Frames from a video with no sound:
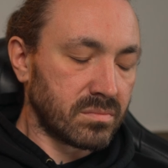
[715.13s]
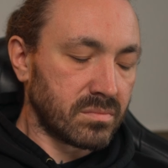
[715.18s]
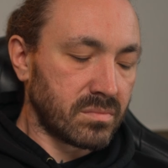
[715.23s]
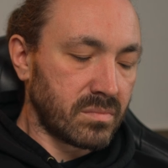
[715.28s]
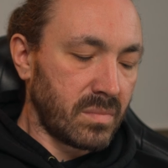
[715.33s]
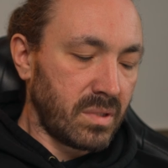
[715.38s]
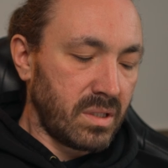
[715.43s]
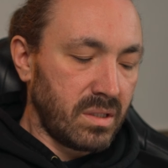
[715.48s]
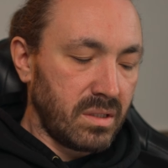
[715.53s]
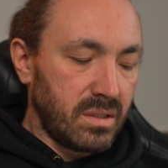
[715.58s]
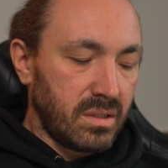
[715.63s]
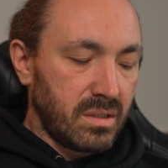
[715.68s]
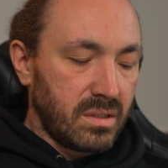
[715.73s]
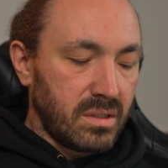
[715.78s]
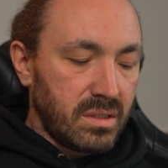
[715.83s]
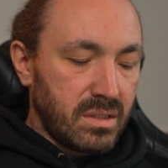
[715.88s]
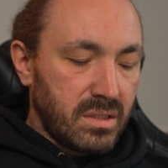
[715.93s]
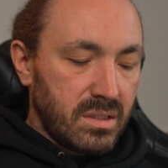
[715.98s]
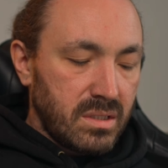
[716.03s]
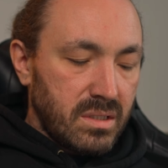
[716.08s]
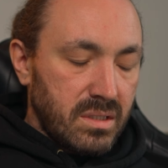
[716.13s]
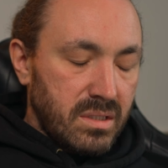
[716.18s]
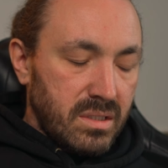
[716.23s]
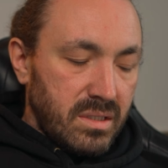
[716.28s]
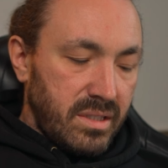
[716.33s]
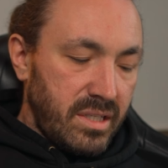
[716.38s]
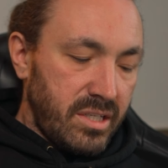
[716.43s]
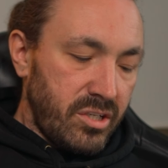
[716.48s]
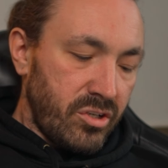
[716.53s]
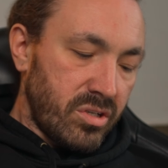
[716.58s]

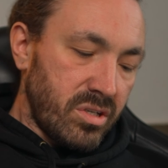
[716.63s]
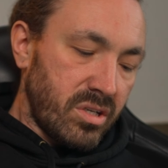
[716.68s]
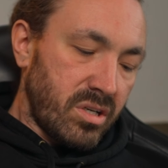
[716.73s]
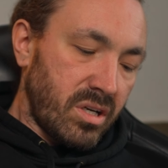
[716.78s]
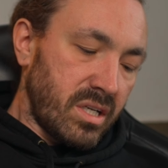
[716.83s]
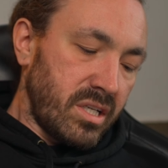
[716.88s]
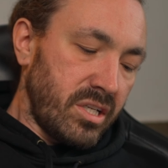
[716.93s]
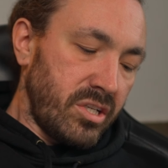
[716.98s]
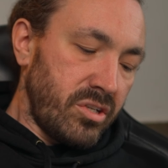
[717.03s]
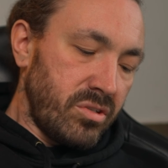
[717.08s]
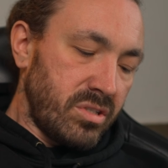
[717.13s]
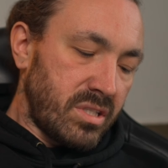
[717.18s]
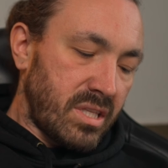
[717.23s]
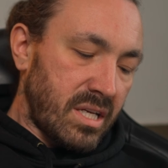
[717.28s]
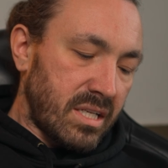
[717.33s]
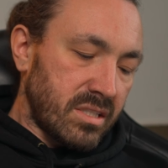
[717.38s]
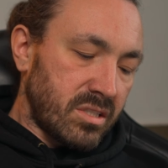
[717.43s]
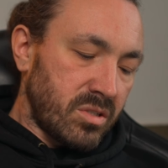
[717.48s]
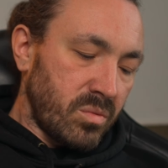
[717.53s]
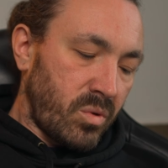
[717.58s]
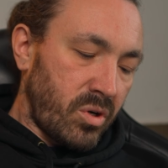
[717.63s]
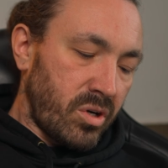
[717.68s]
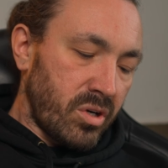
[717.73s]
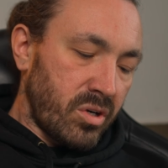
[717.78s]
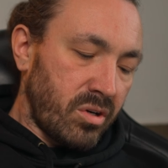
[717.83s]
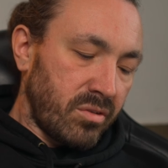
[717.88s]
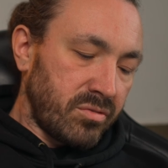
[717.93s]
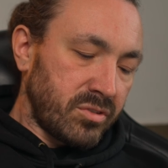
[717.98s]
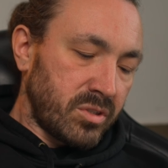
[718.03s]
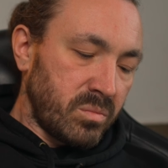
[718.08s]
And then you can kind of use that to
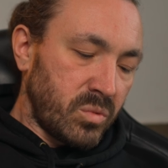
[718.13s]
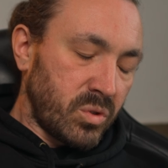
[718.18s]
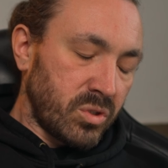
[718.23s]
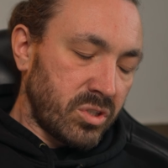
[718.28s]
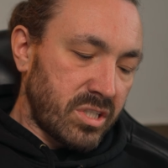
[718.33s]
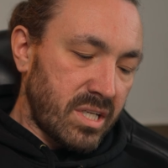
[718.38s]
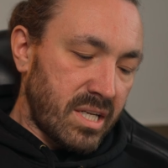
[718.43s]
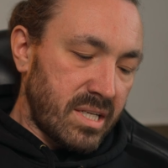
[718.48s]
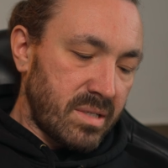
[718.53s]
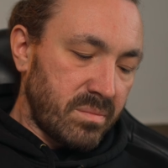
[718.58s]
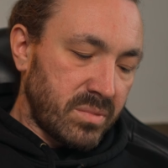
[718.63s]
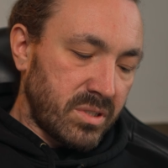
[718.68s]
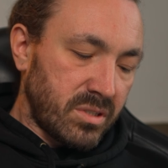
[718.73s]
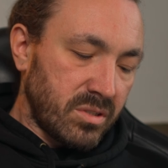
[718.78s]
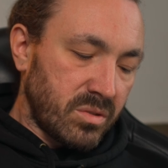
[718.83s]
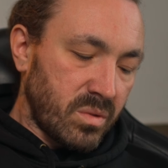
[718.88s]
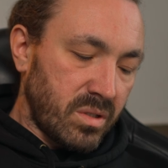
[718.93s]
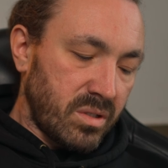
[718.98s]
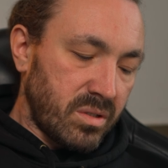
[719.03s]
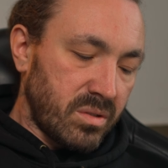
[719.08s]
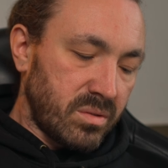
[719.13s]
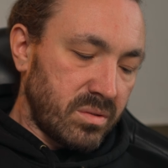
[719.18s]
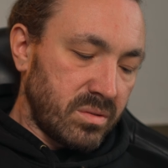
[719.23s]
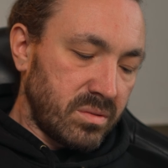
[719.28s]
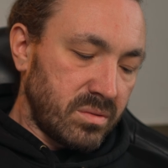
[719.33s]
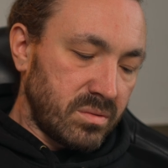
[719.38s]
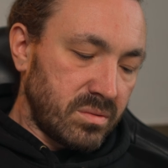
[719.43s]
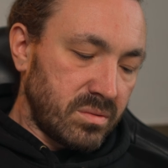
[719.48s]
work off some more shapes as well.